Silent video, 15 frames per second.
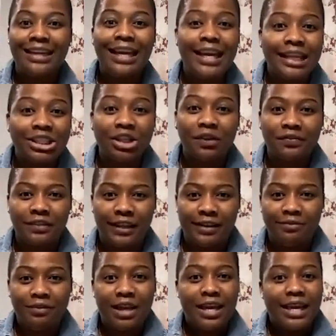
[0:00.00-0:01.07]
and each of
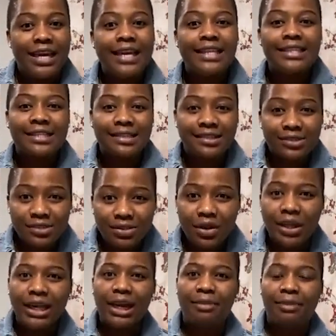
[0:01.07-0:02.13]
them is
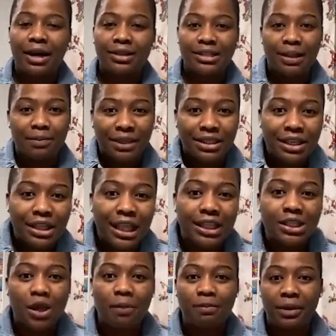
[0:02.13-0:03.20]
talking about a
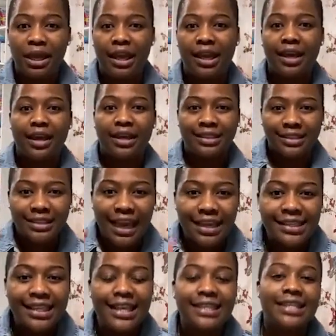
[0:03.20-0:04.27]
particular topic,
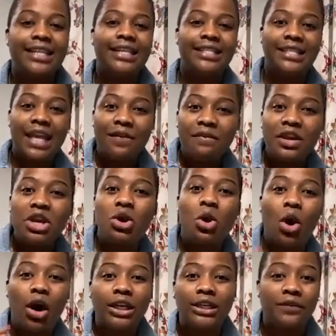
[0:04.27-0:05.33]
dissecting it, giving
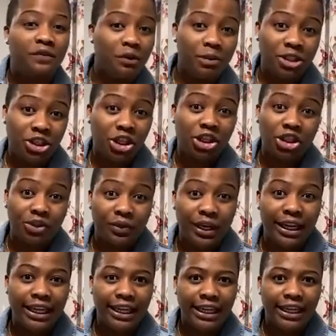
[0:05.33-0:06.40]
you all the information you
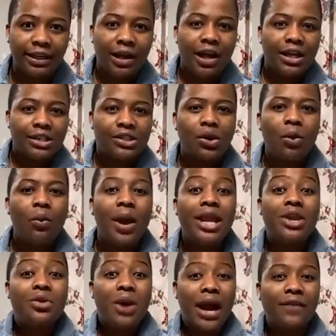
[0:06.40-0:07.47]
really need. So,
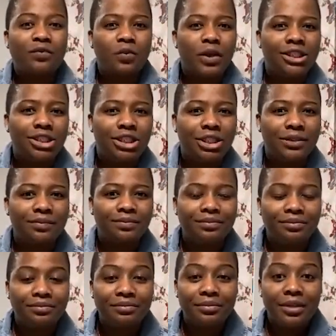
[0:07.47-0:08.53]
when you have questions,
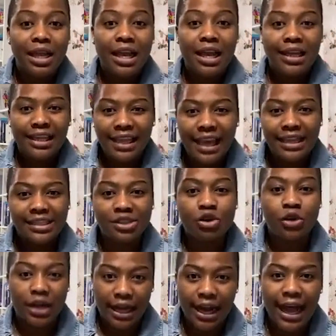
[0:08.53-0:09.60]

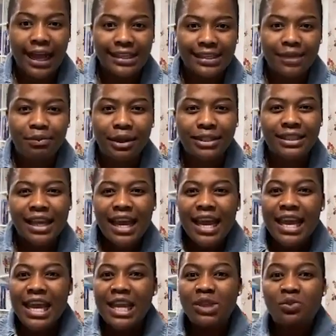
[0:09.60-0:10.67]
yes, you can ask, but
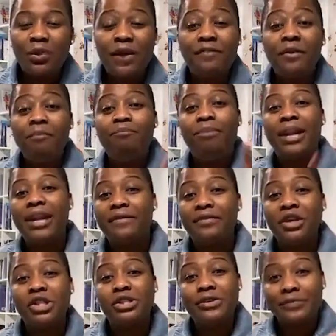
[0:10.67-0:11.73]
it will even
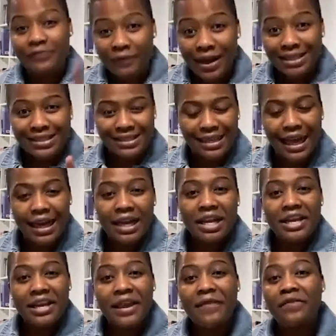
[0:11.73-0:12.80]
benefit you faster
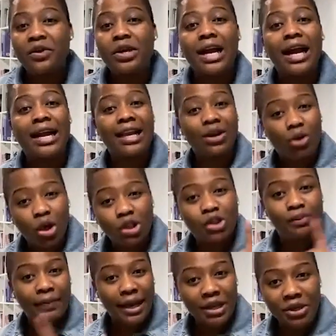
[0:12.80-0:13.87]
if you can
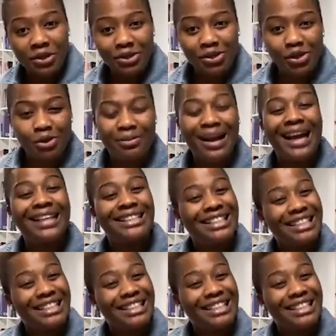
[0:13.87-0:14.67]
go to my YouTube